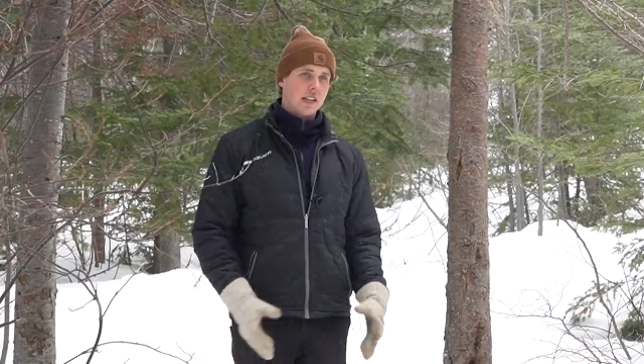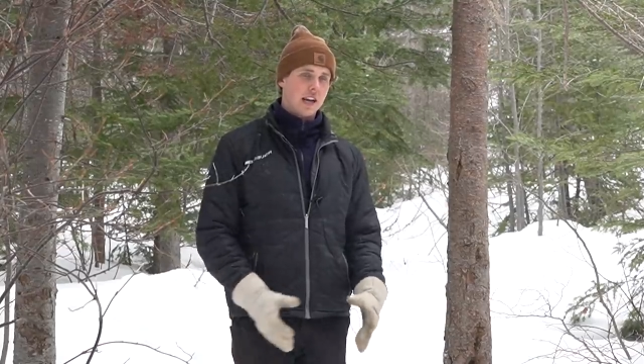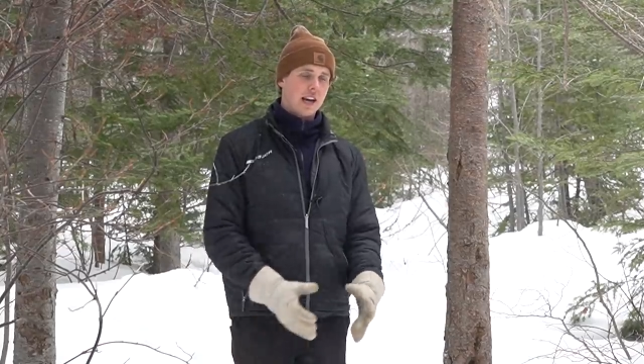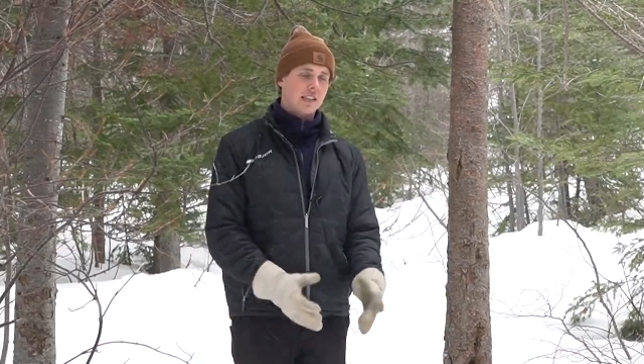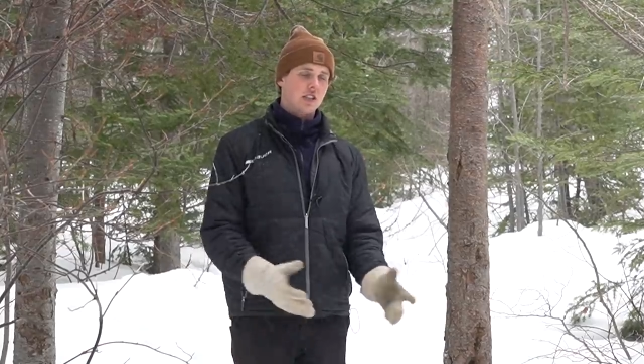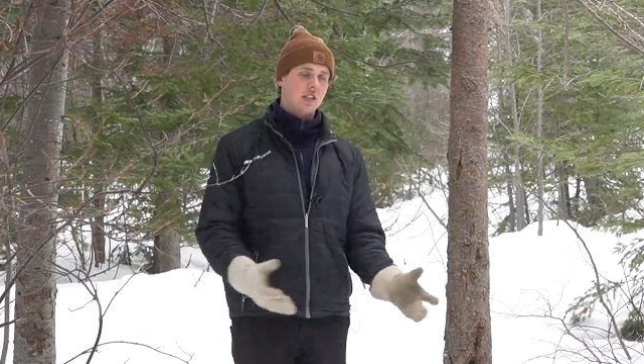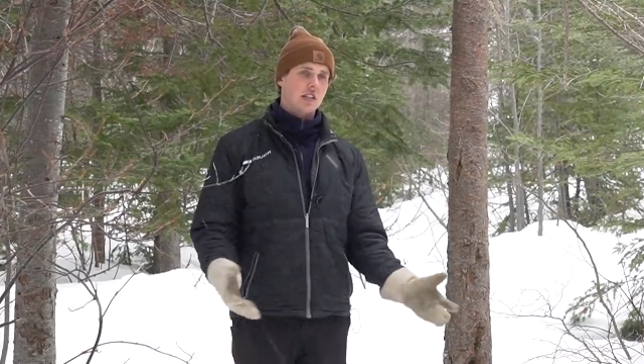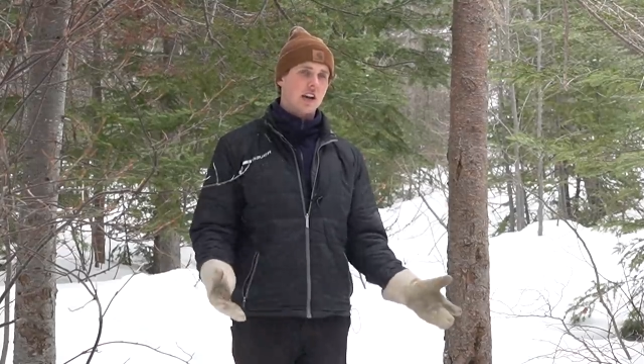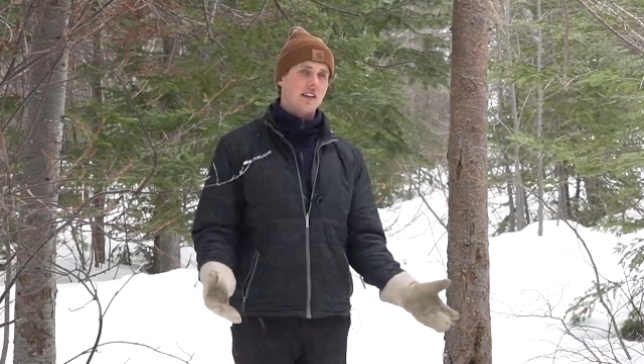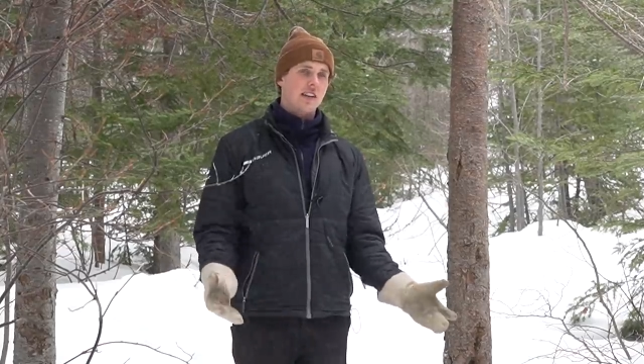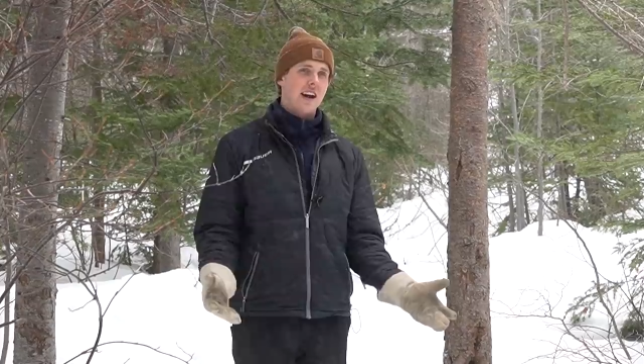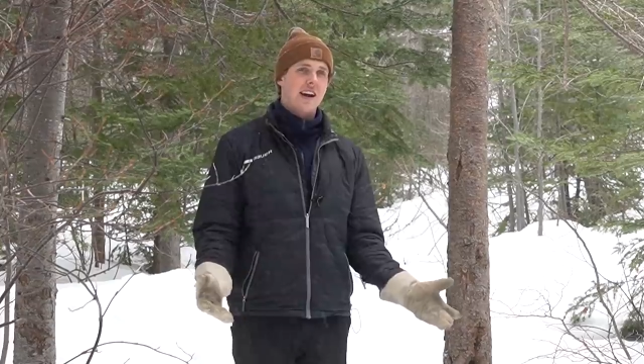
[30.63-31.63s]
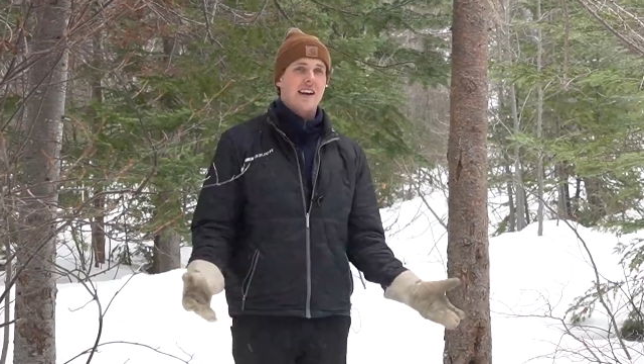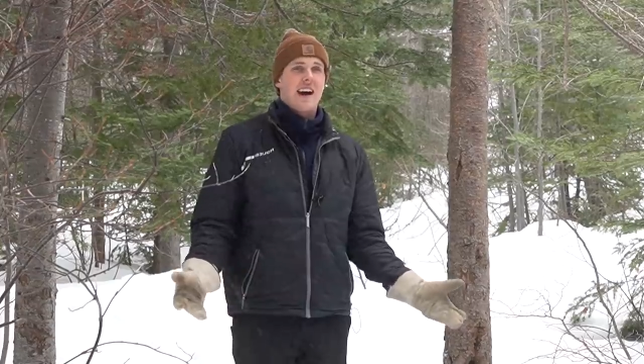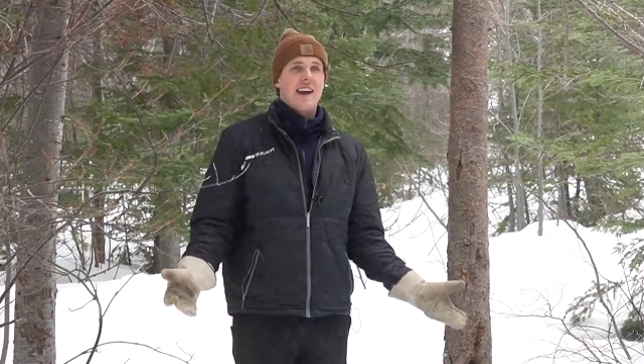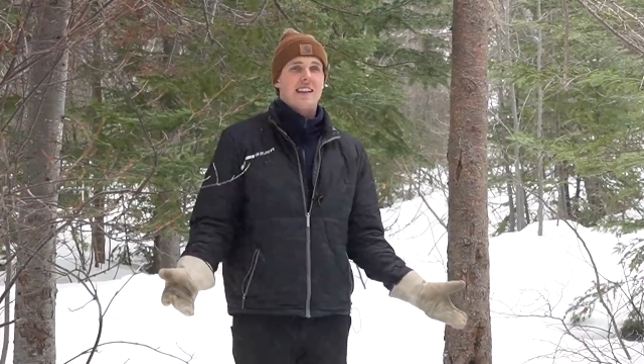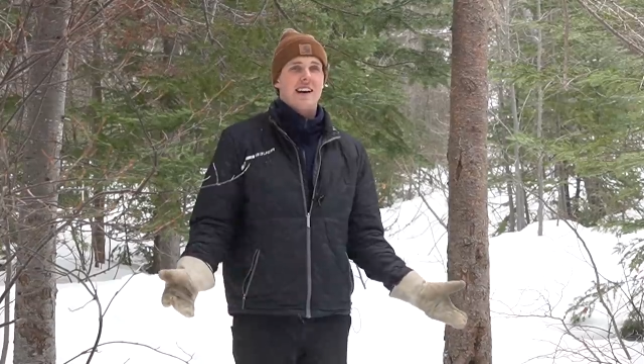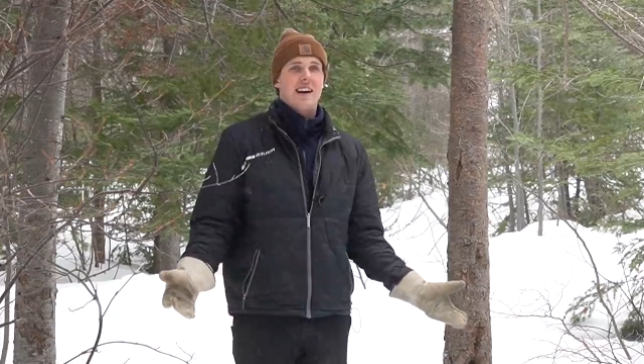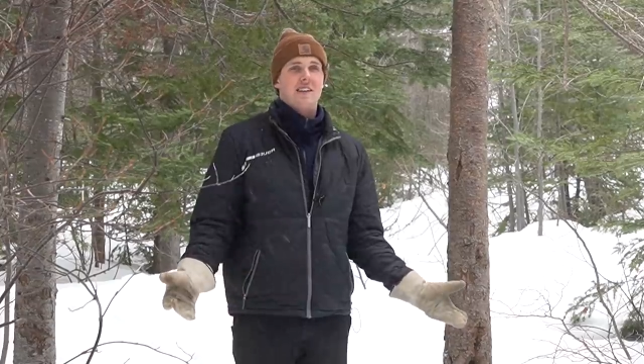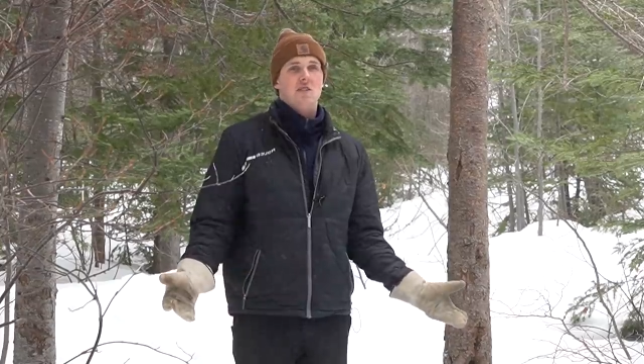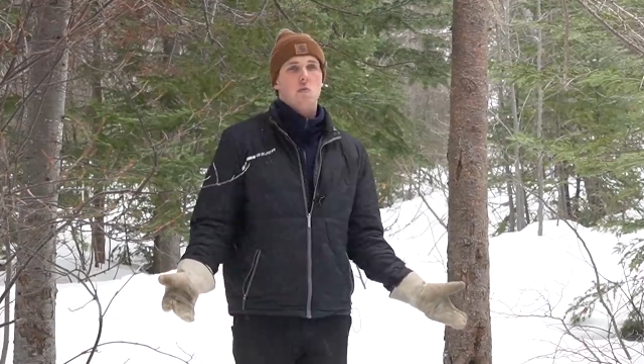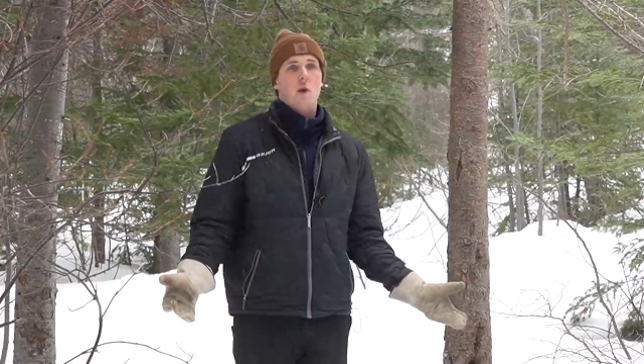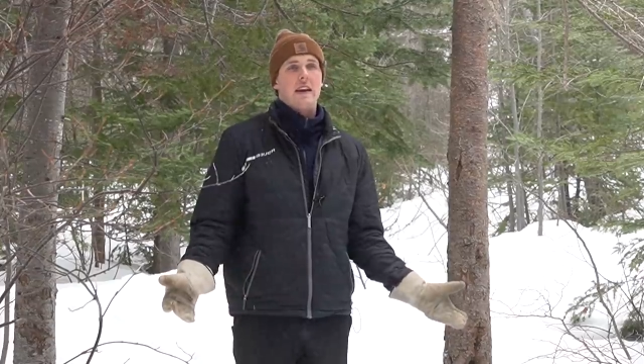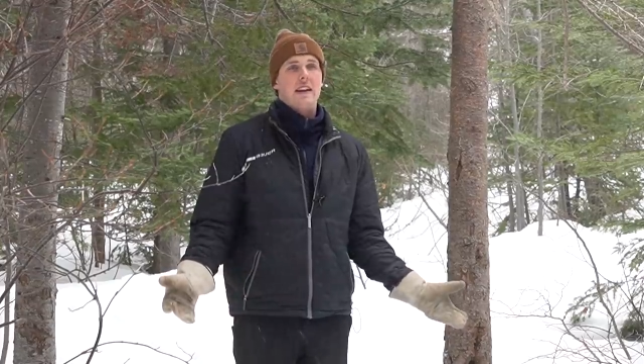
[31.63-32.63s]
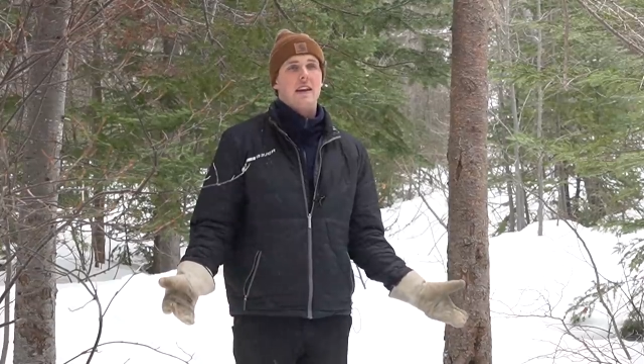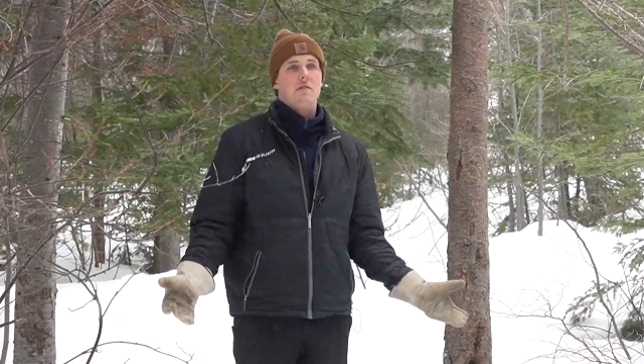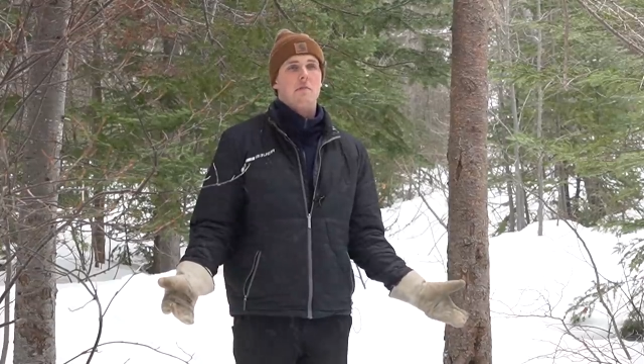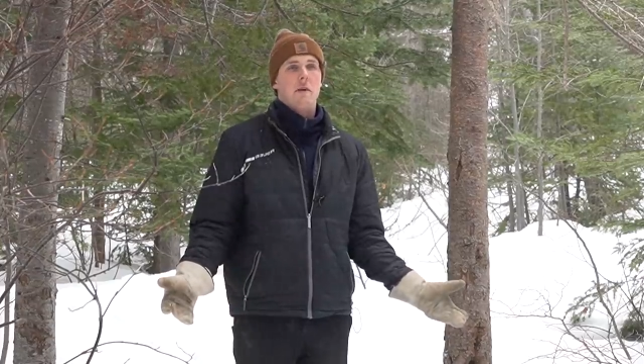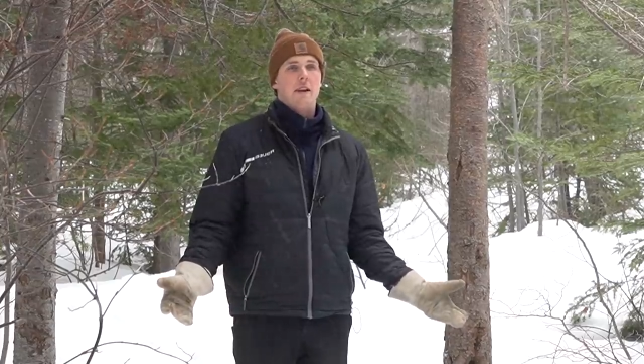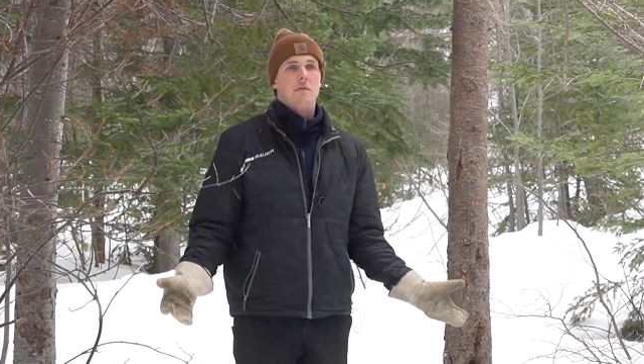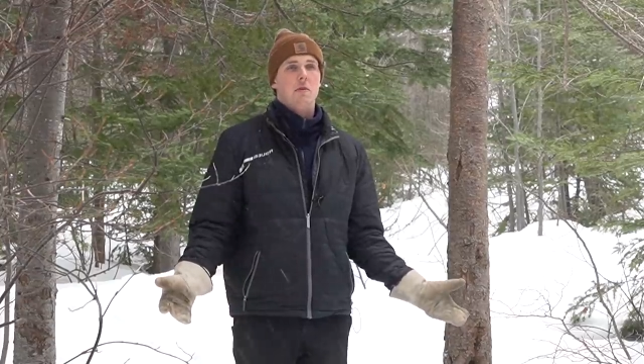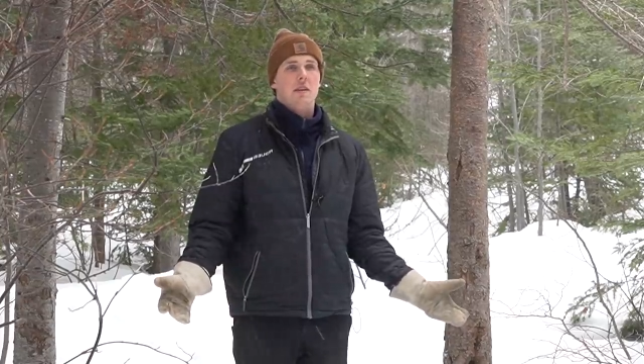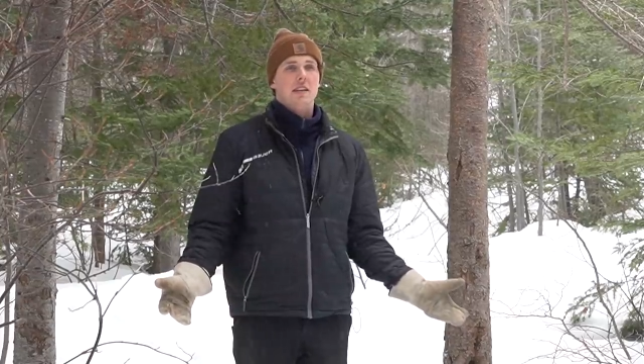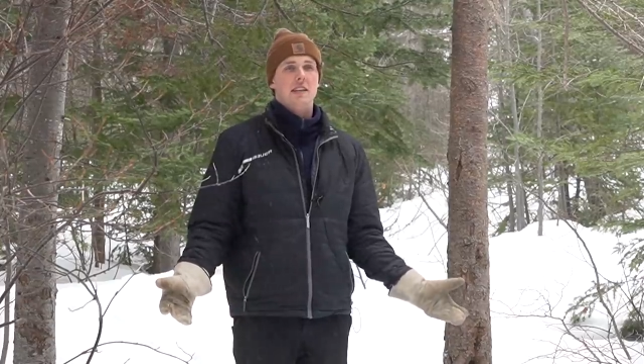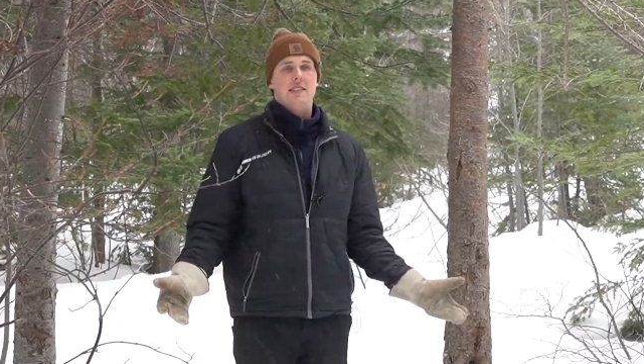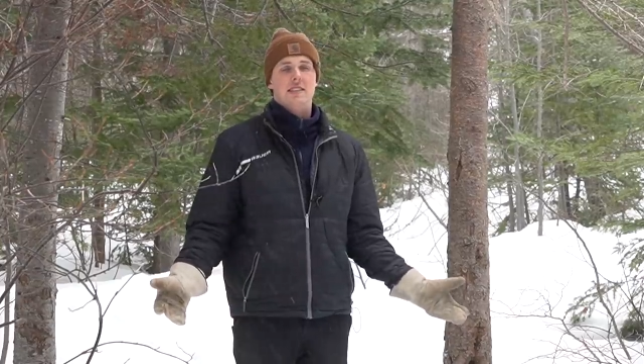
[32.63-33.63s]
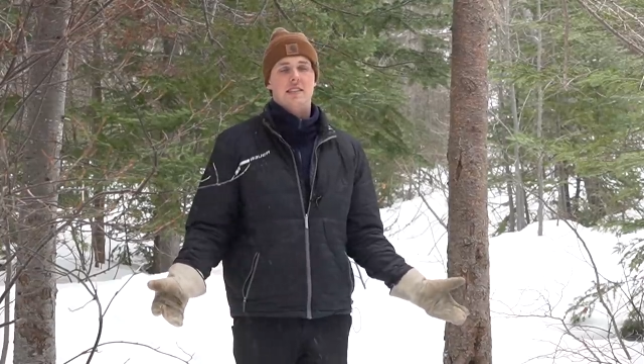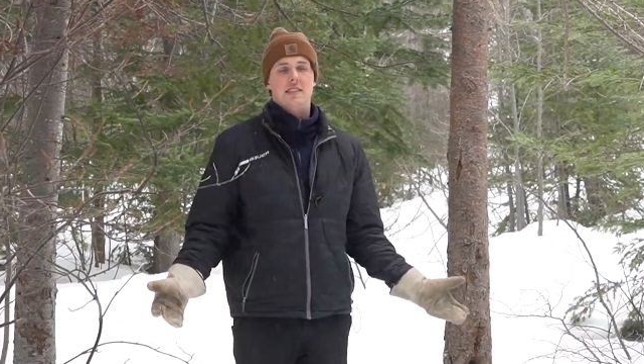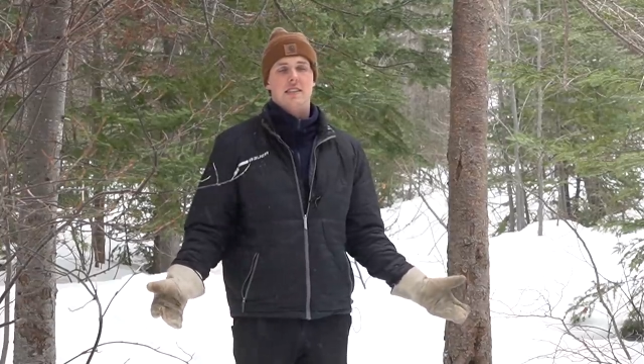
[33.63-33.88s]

I thought his weight had remained pretty consistent.